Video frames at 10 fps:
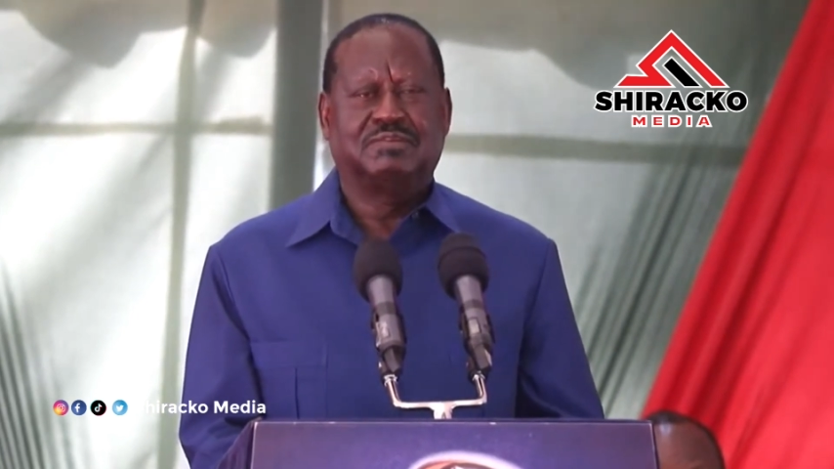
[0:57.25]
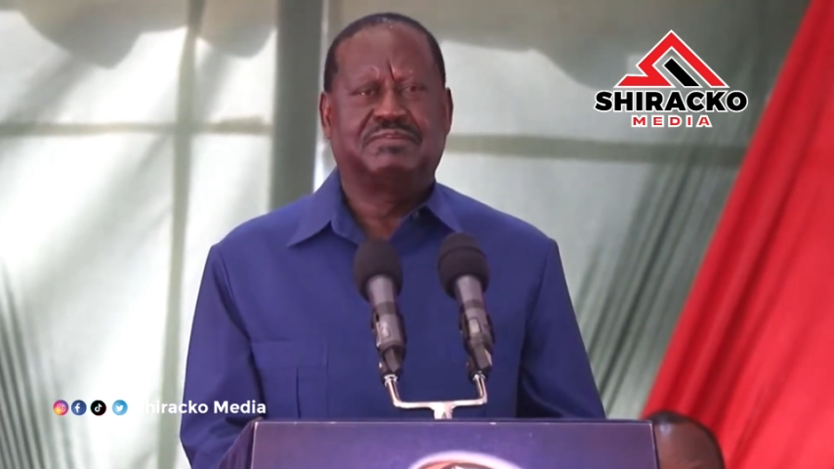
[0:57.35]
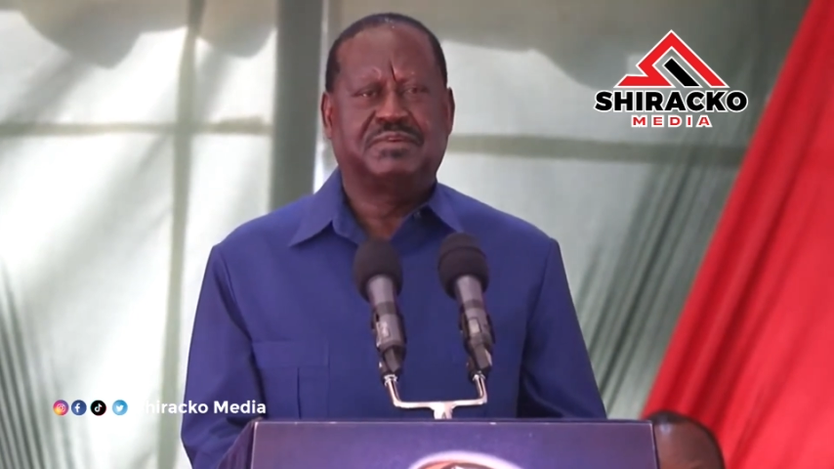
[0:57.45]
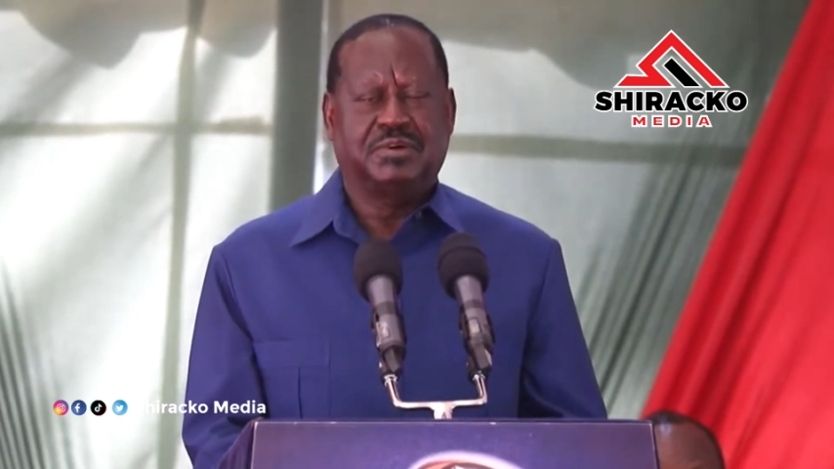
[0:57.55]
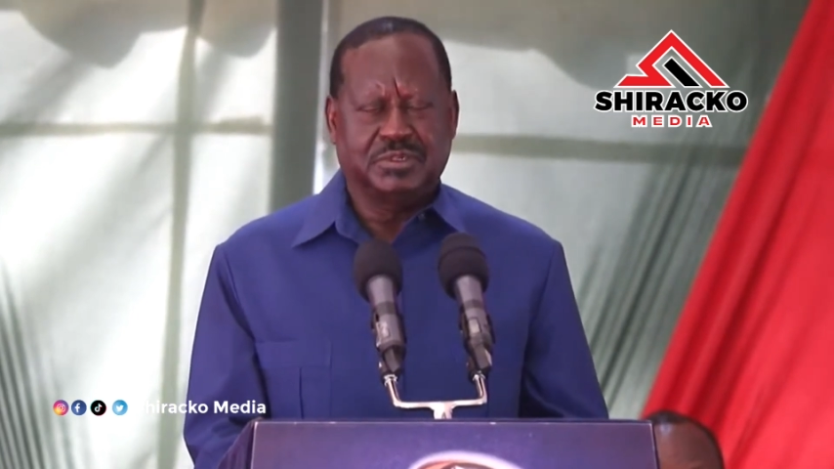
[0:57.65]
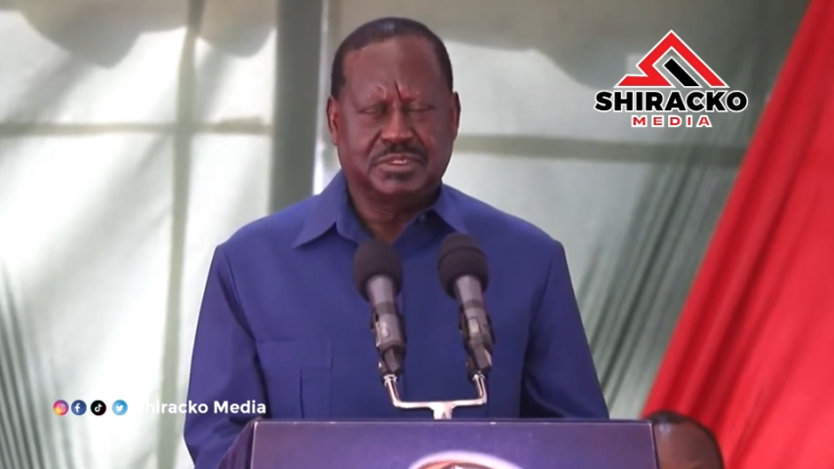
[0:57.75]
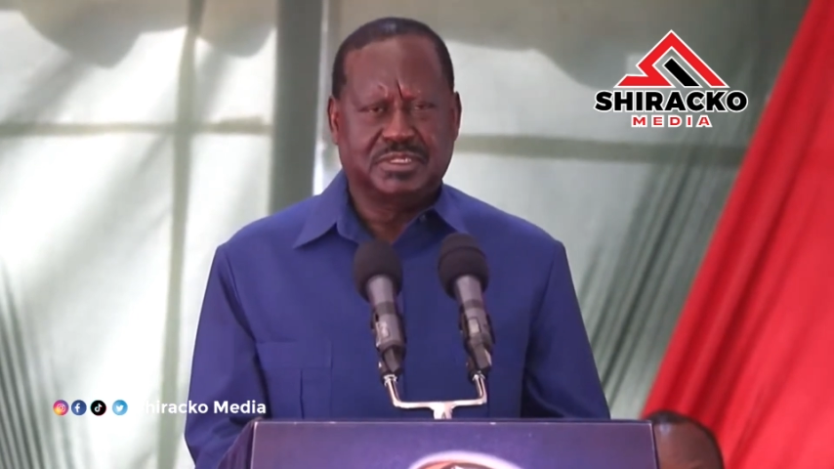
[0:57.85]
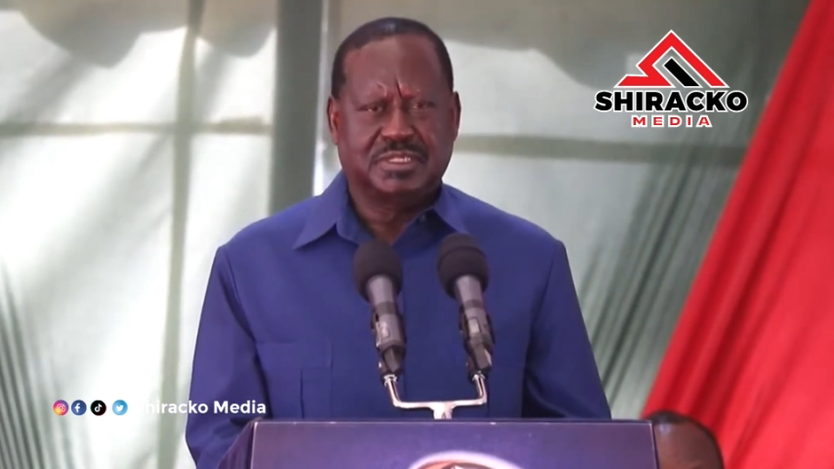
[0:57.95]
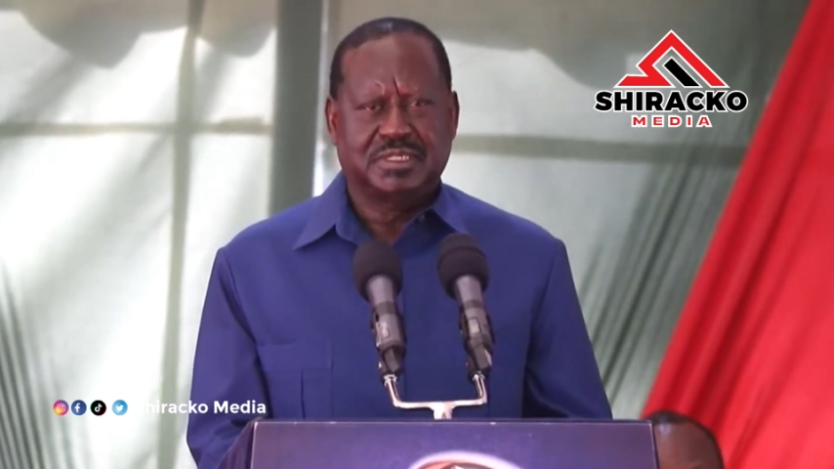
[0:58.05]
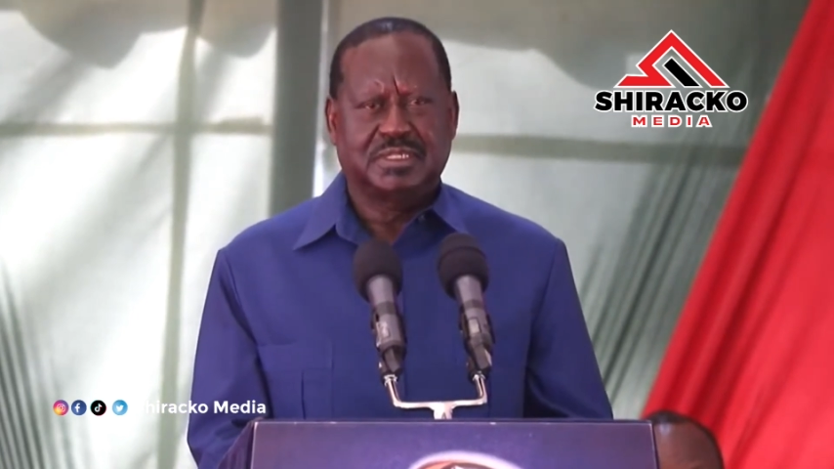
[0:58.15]

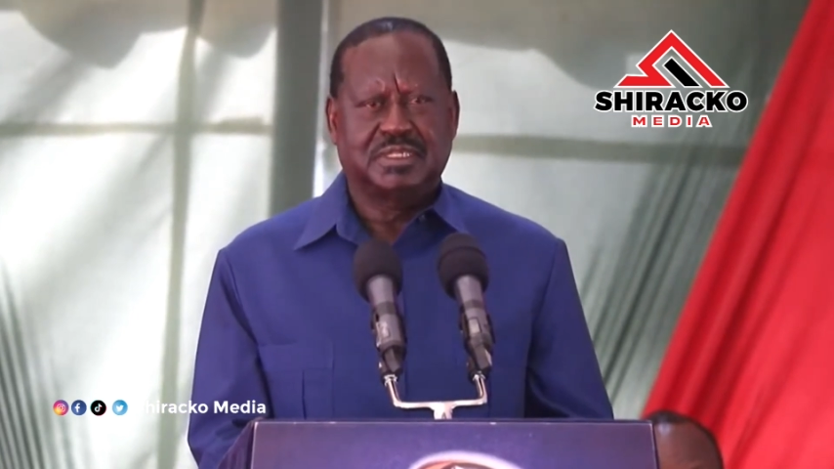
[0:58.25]
fought